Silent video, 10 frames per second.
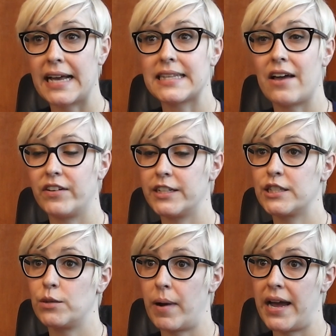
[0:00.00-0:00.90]
as
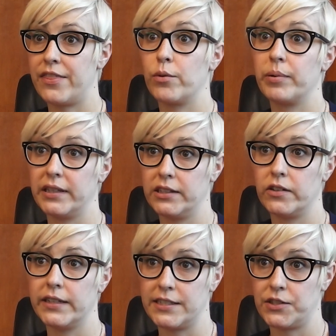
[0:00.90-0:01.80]
evidenced by their
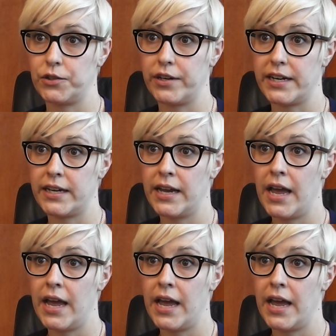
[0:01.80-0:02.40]
political history.